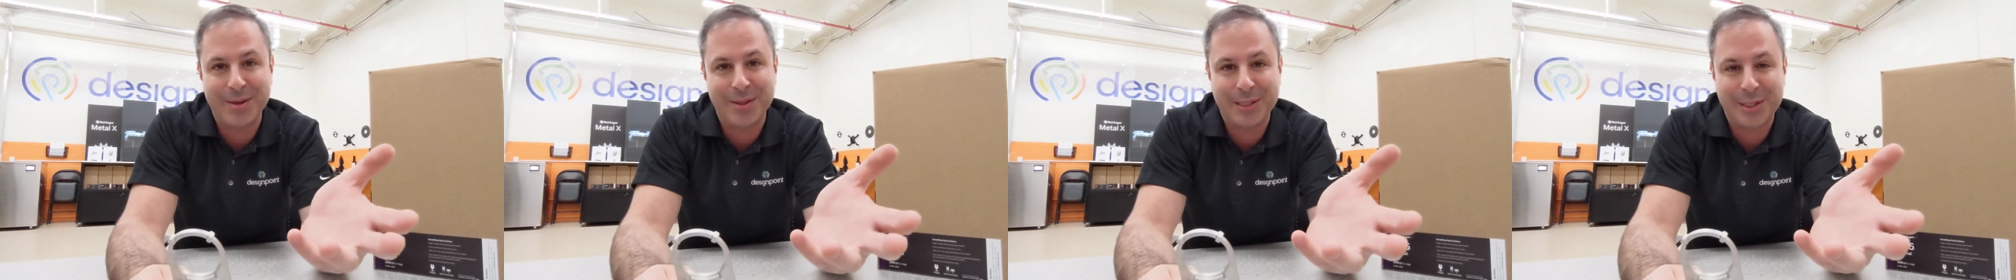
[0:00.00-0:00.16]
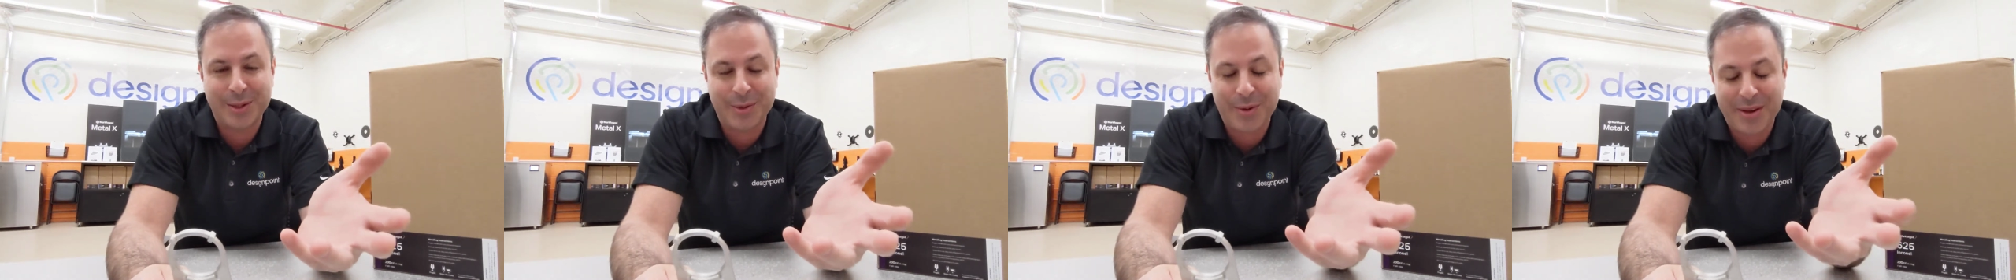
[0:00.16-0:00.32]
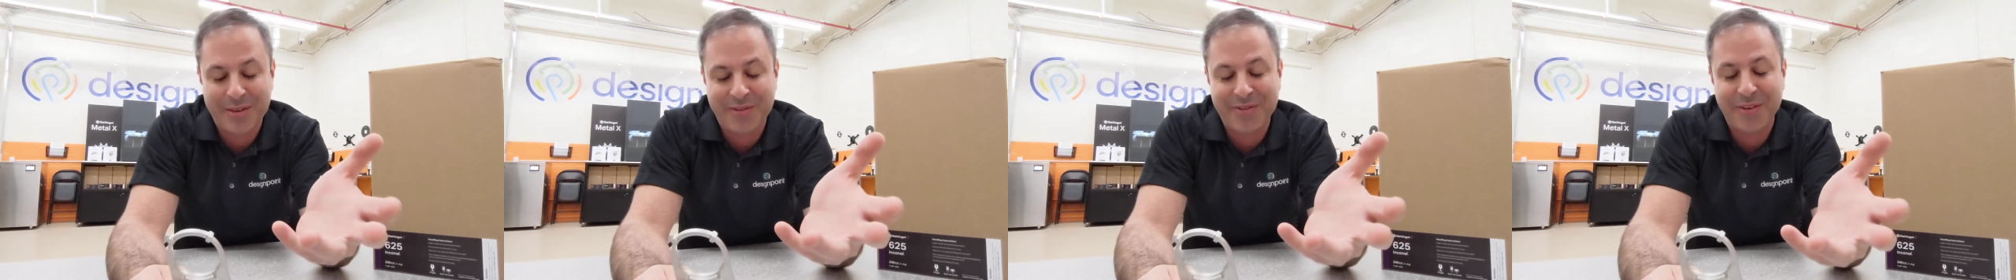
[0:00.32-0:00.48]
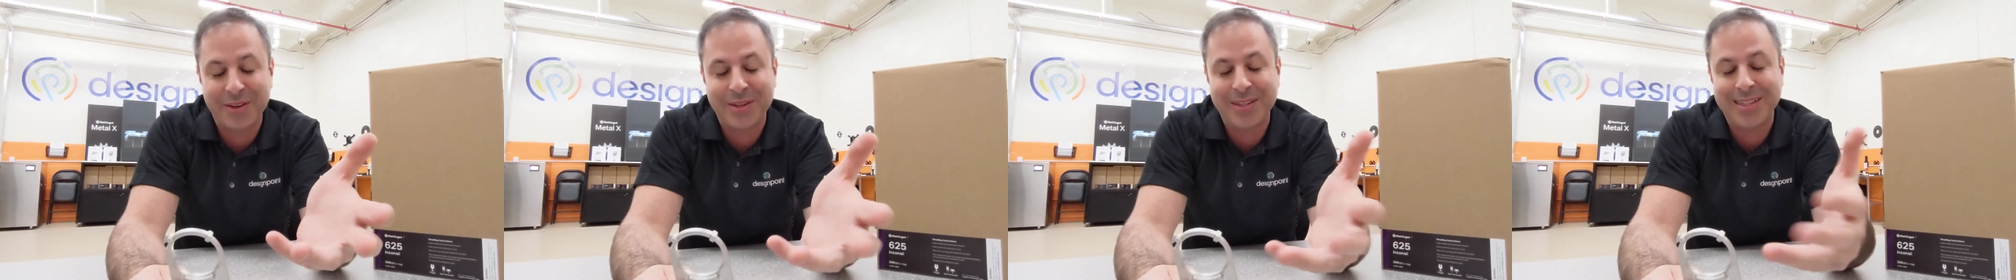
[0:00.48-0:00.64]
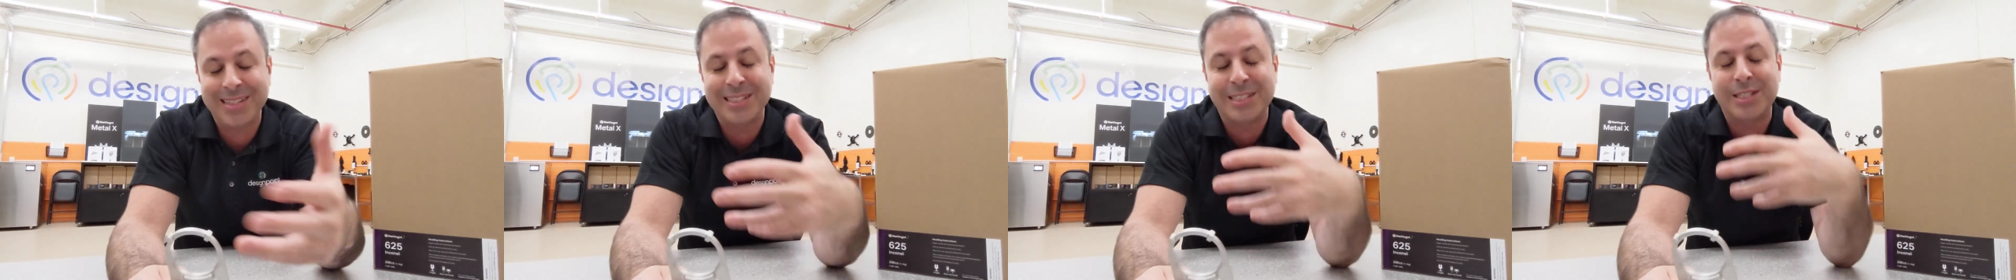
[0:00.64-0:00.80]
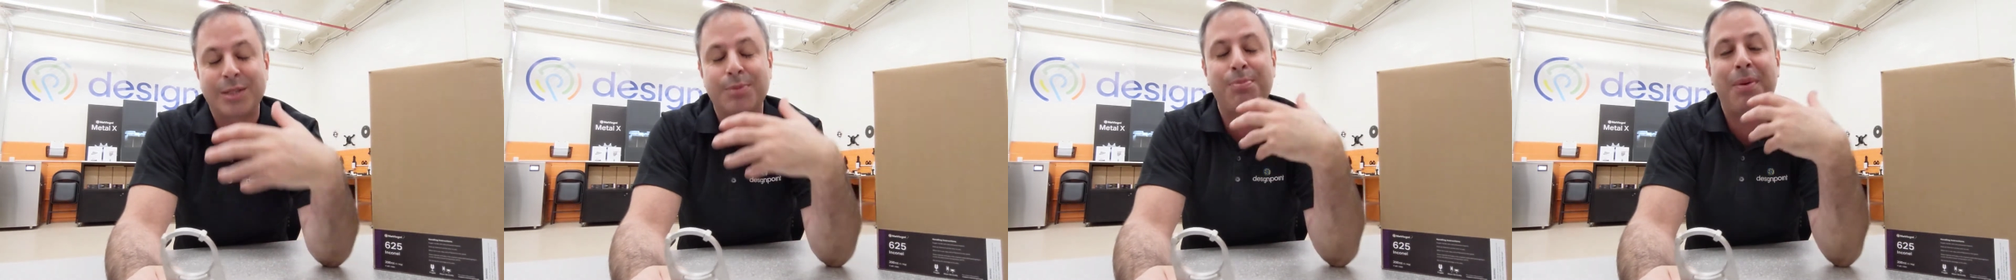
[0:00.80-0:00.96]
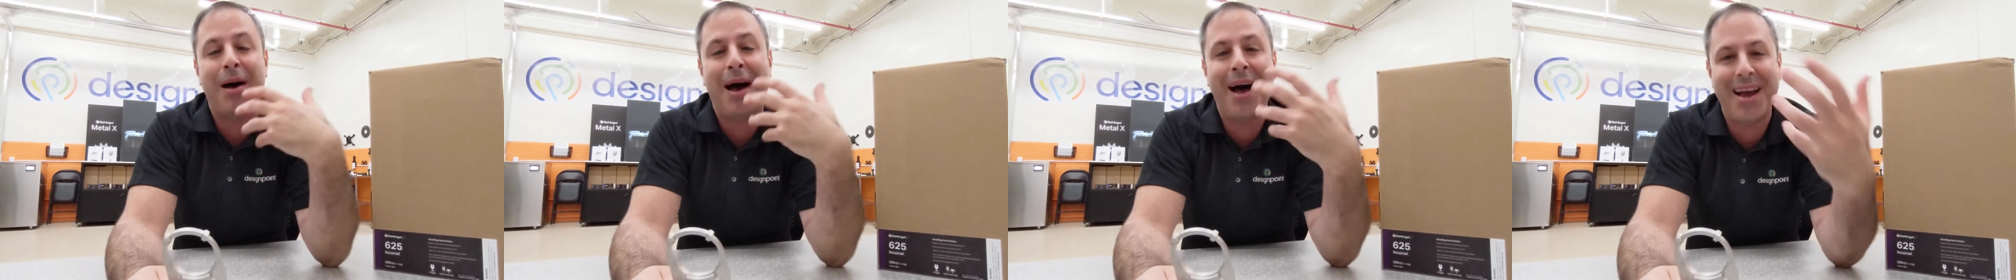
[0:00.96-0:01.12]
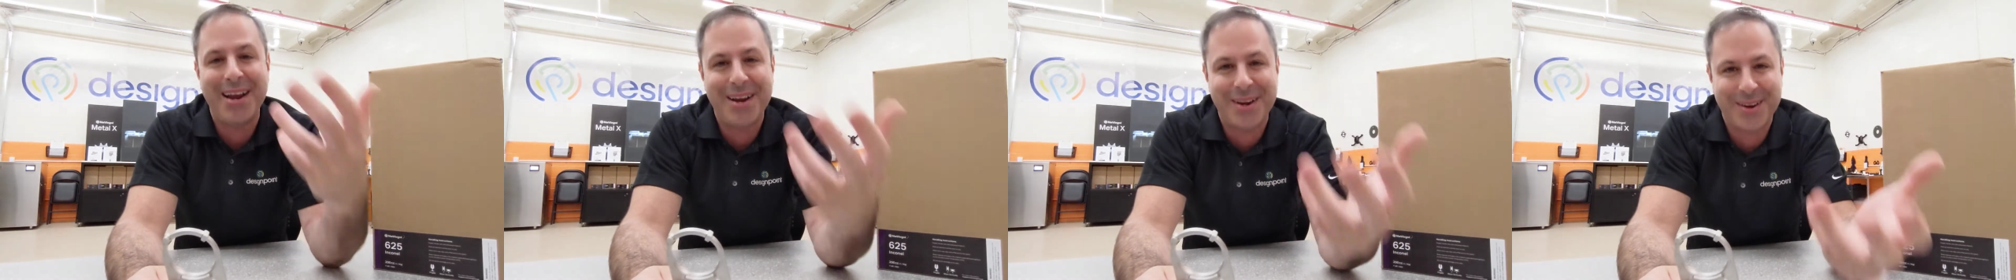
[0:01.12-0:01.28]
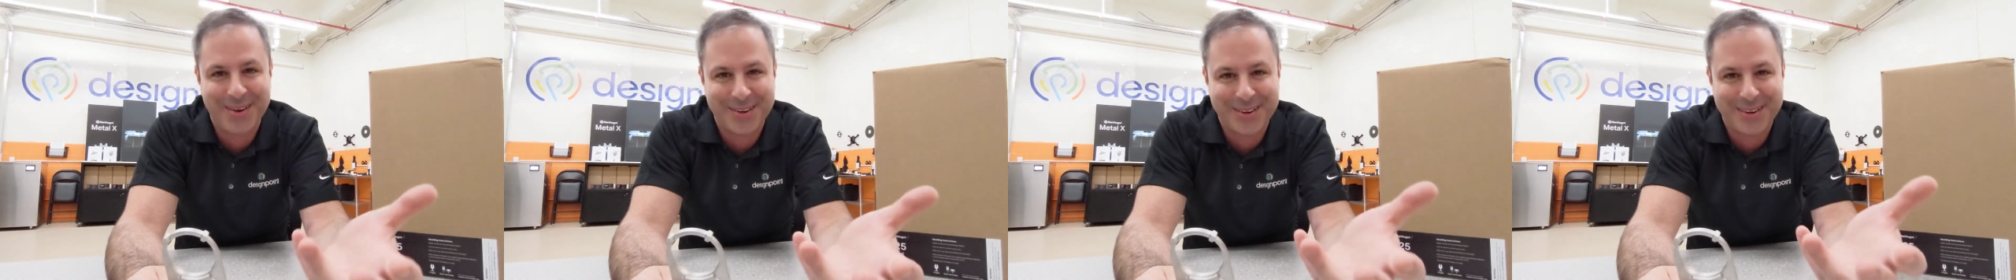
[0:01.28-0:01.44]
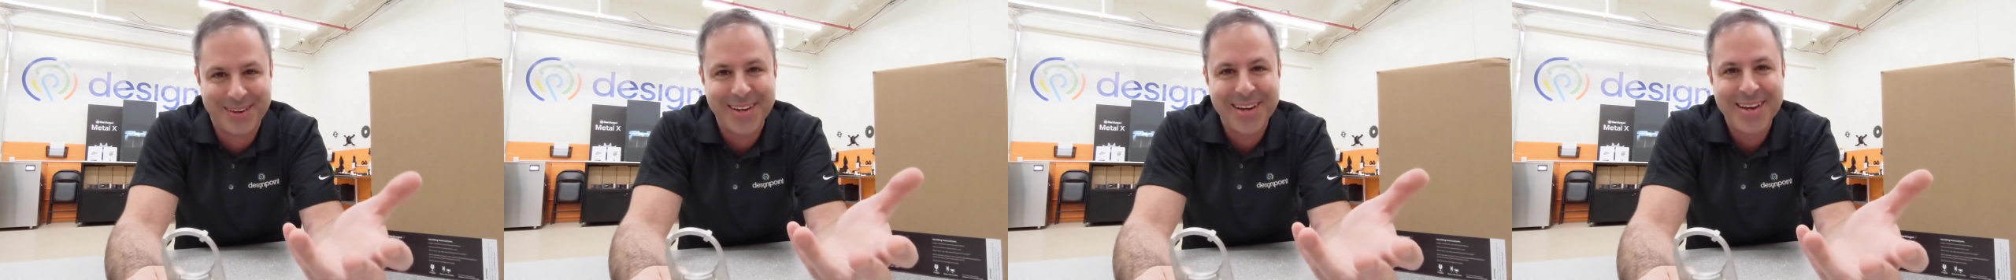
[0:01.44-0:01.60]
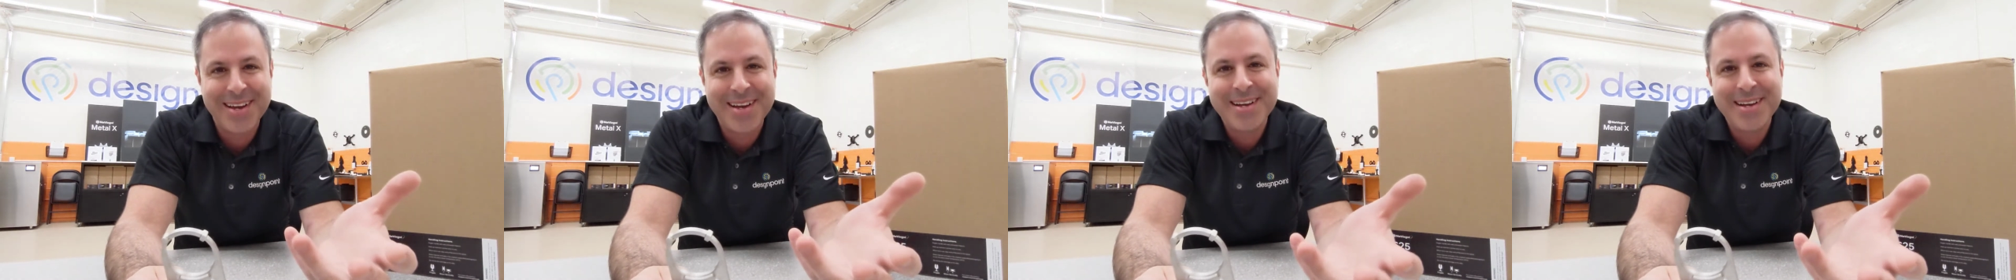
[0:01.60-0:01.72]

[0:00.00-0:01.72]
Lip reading: so I felt inspired